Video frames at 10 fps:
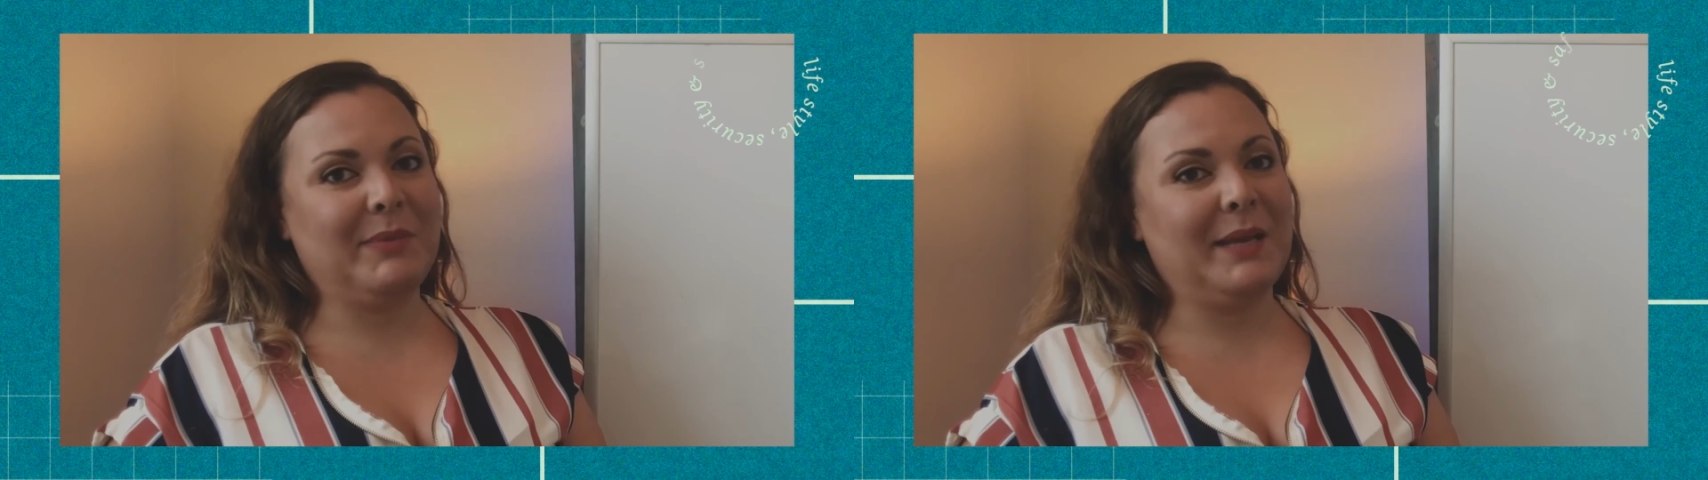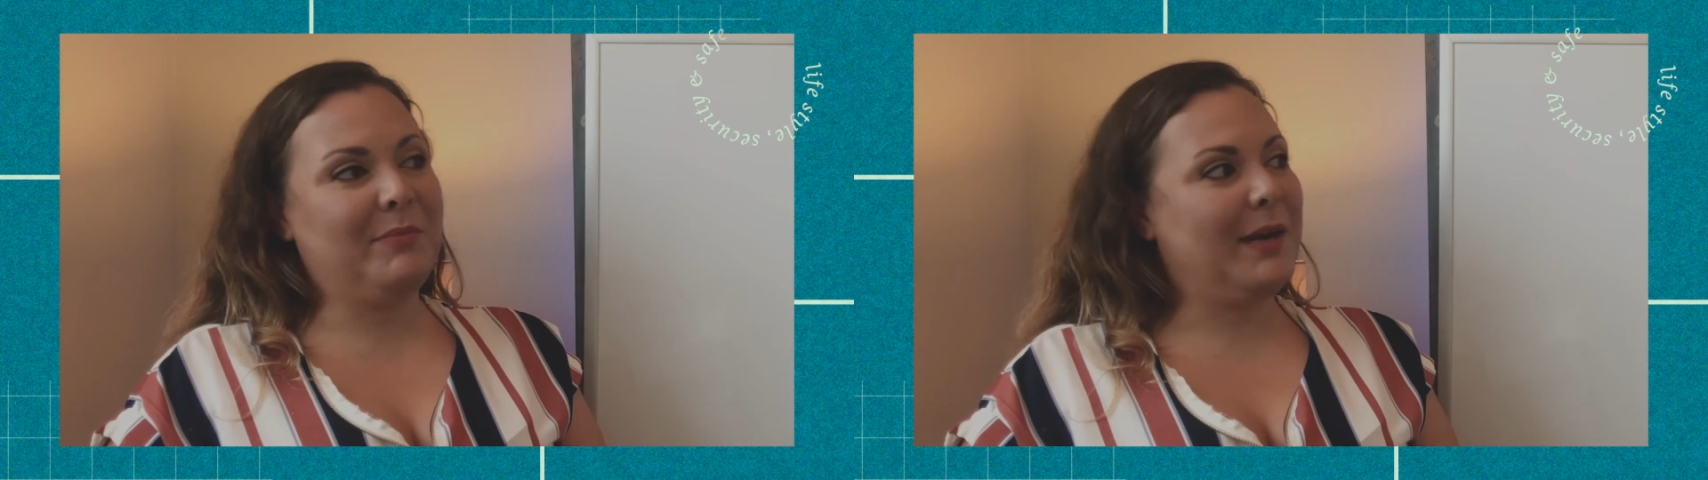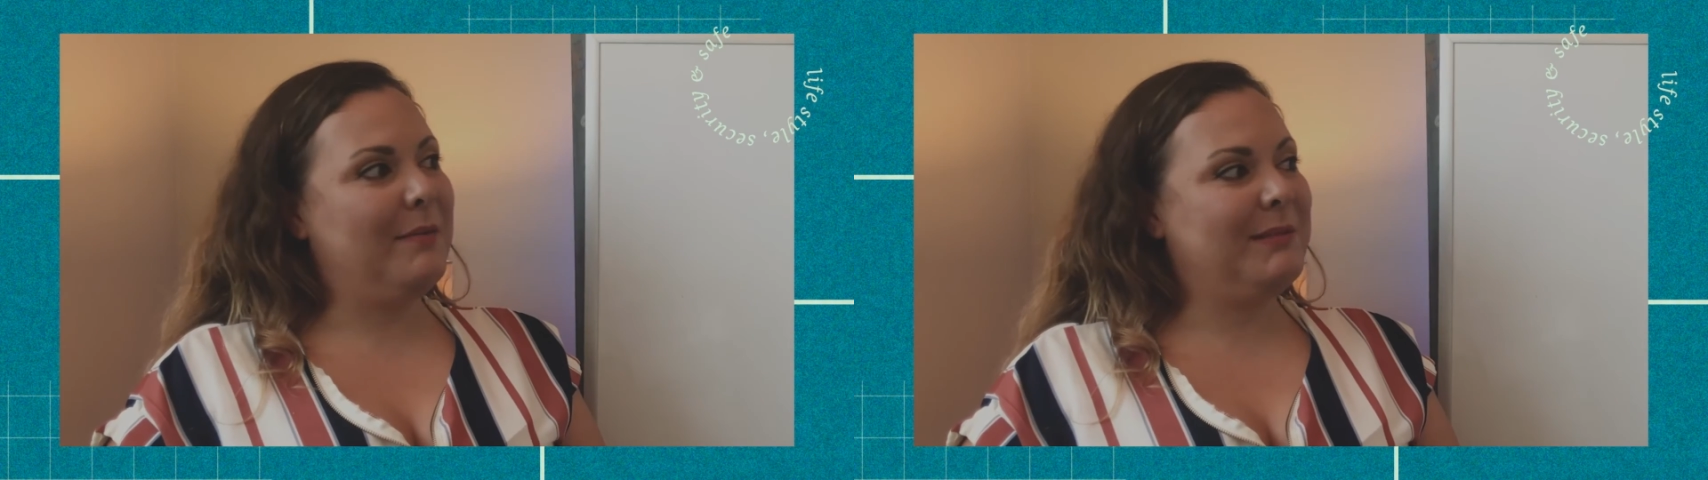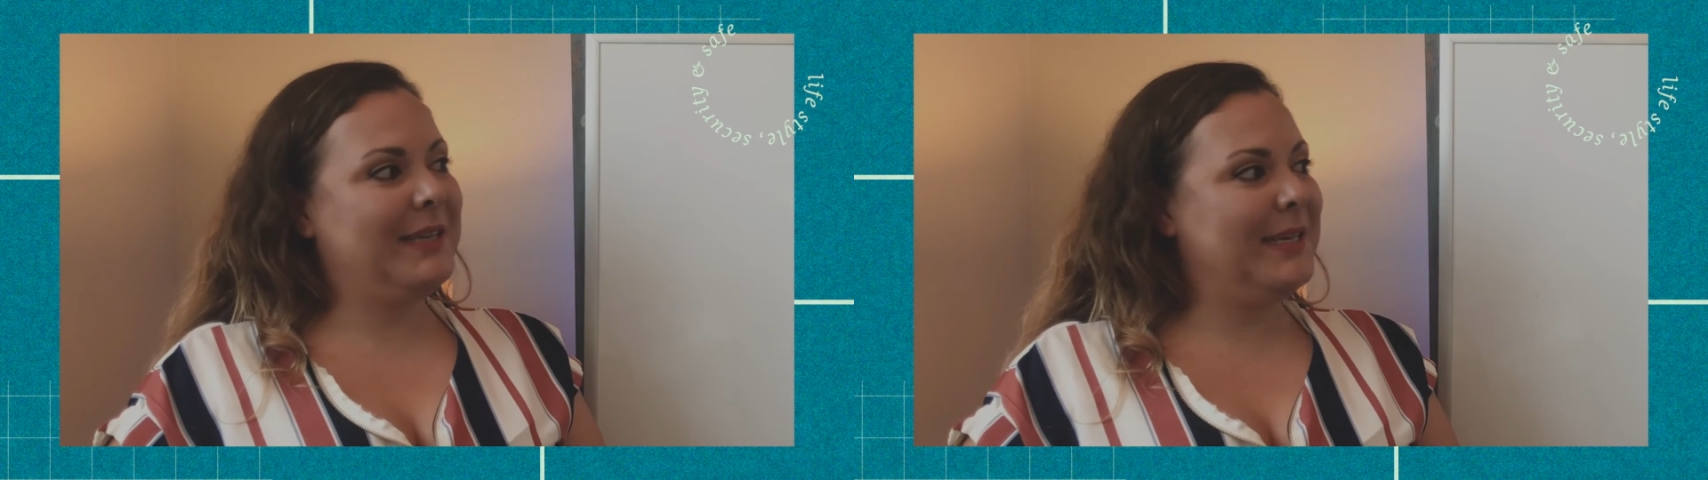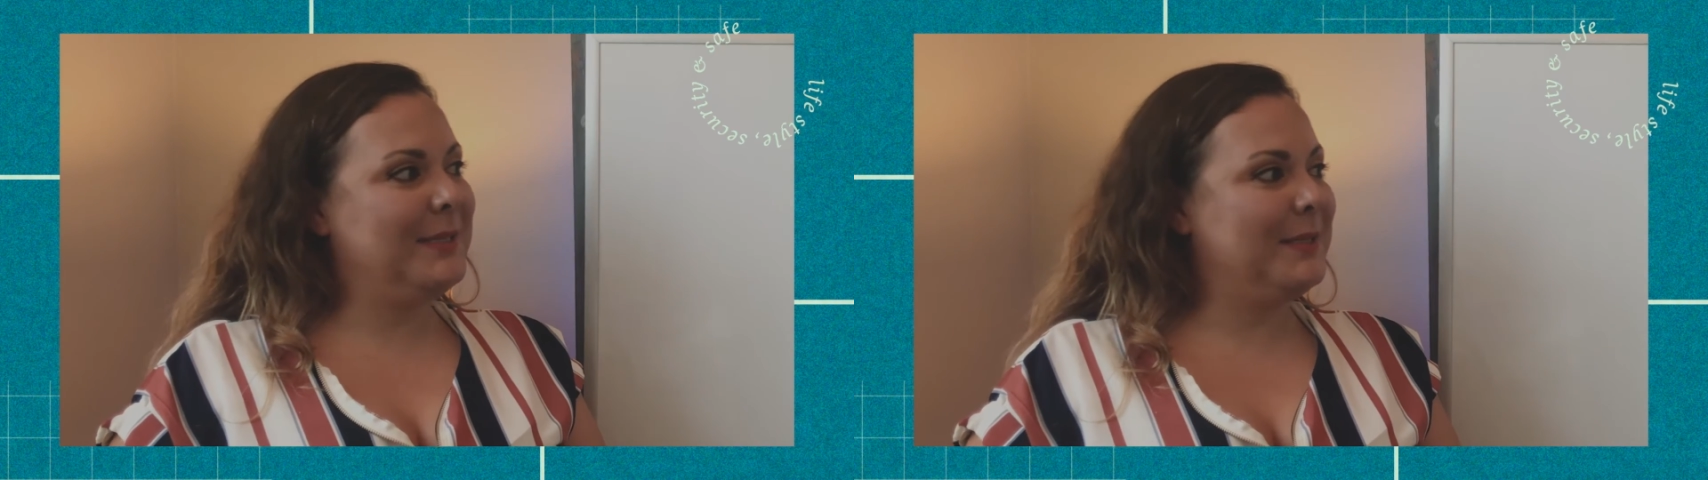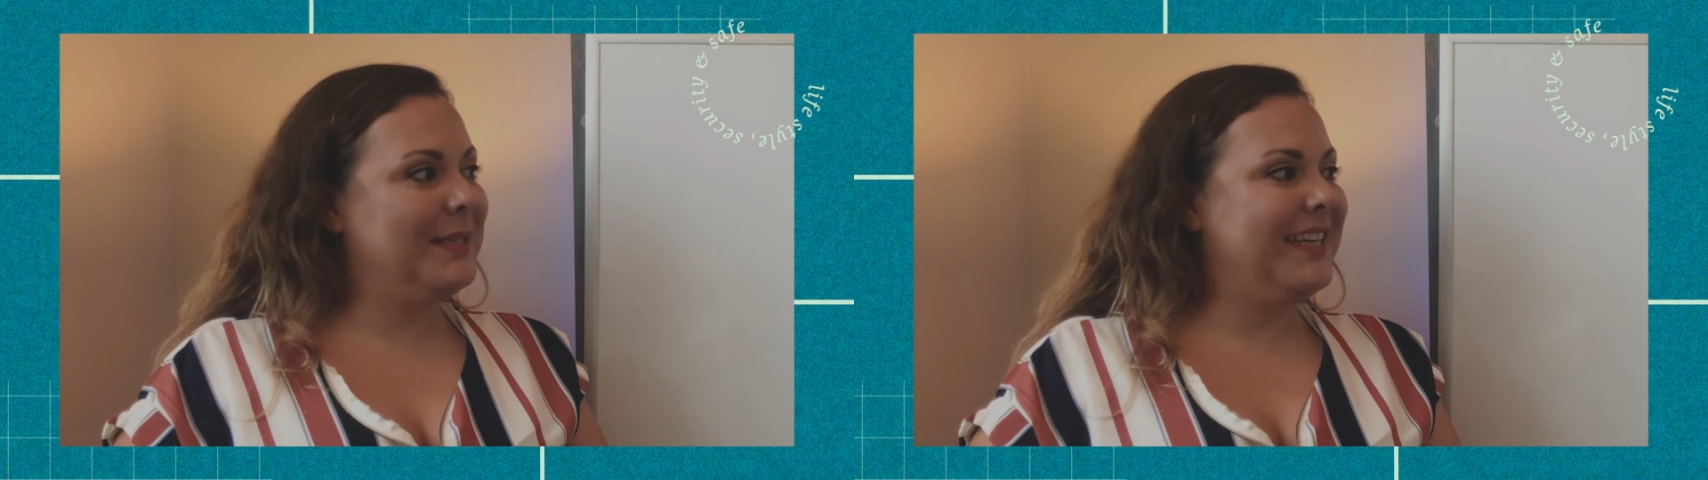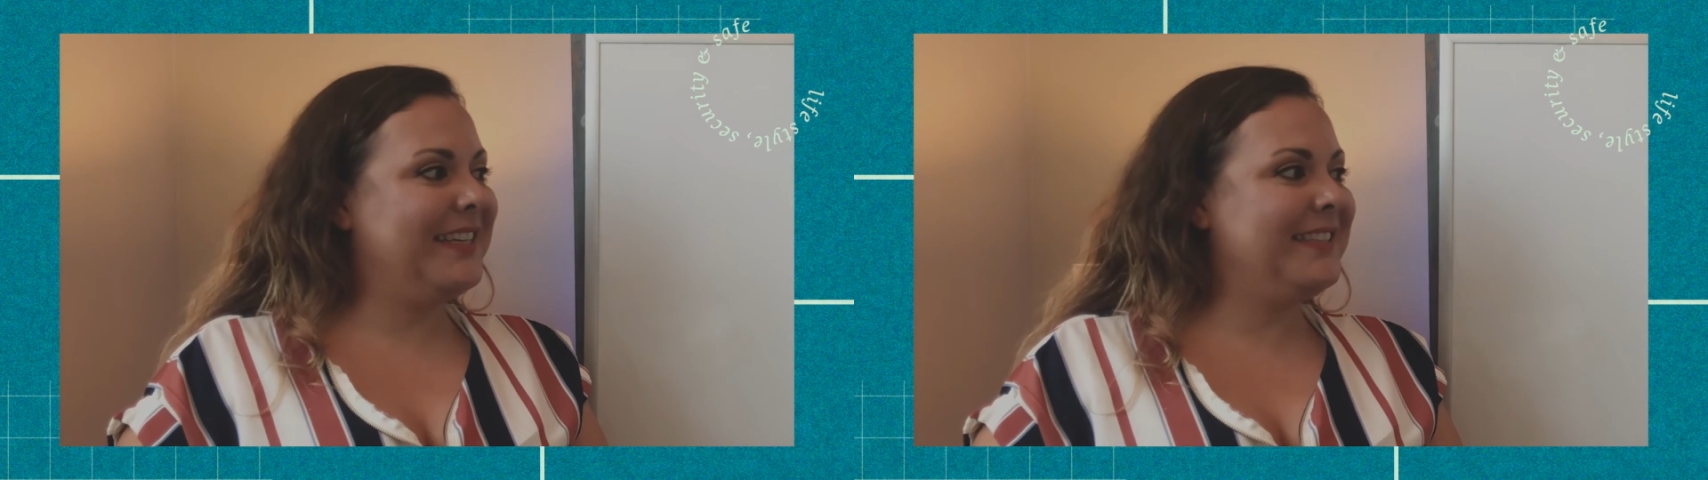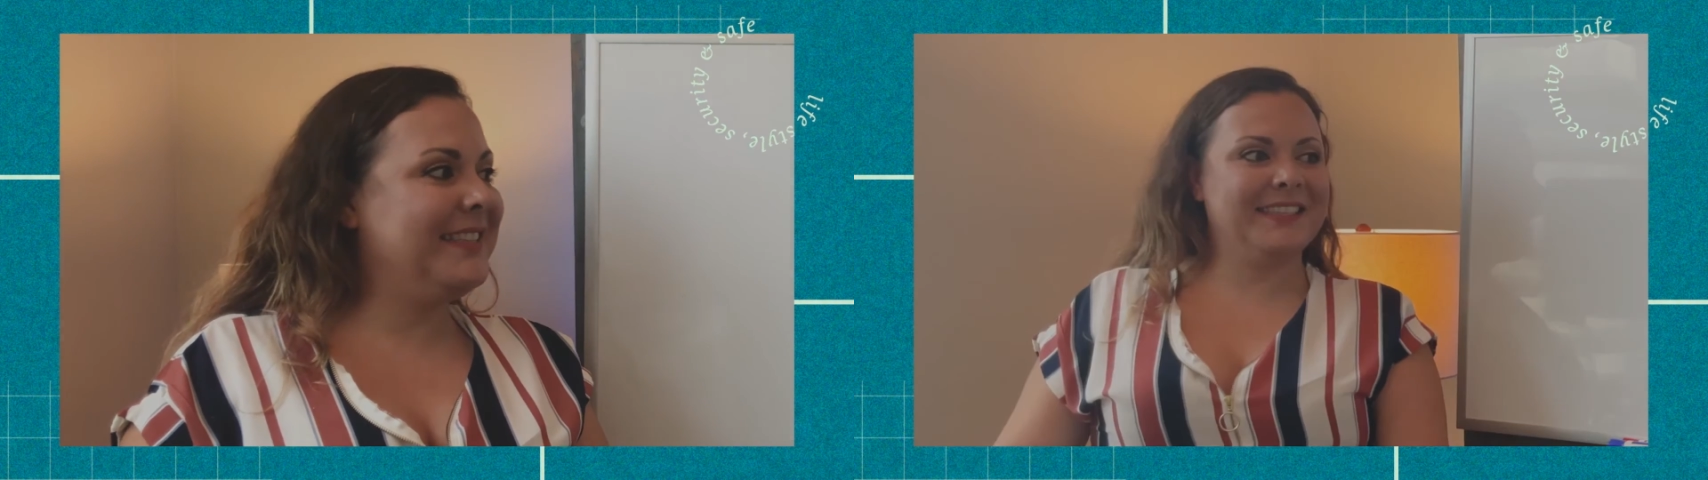paper application
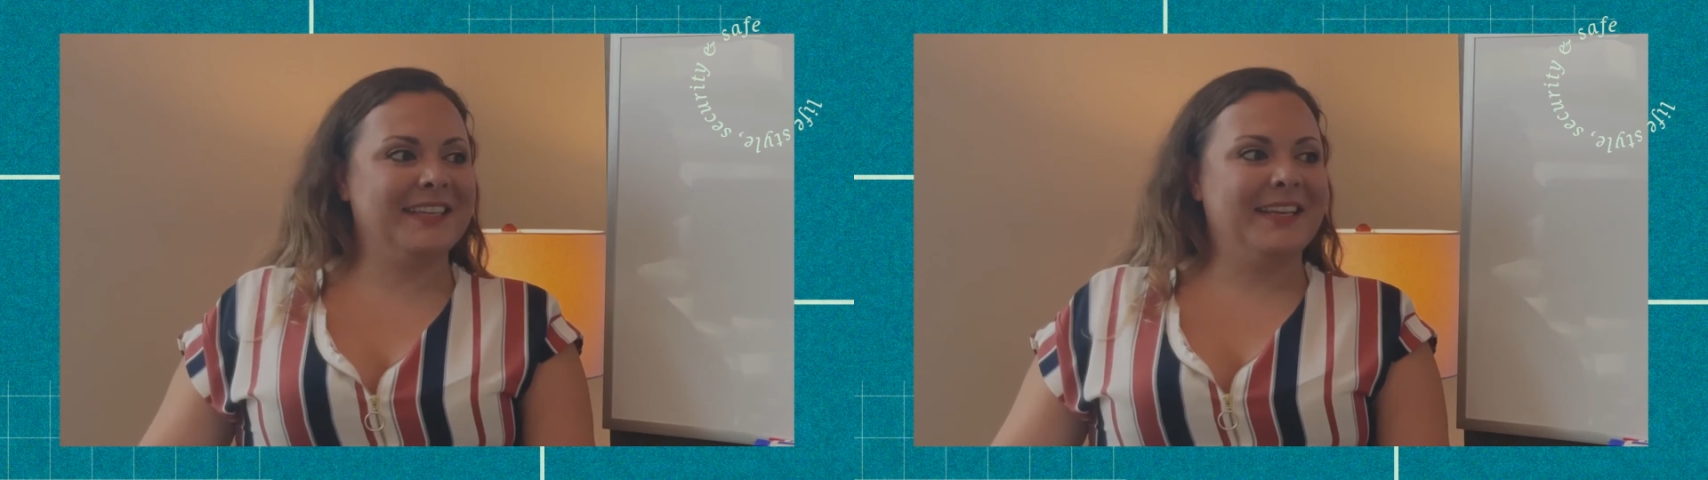days.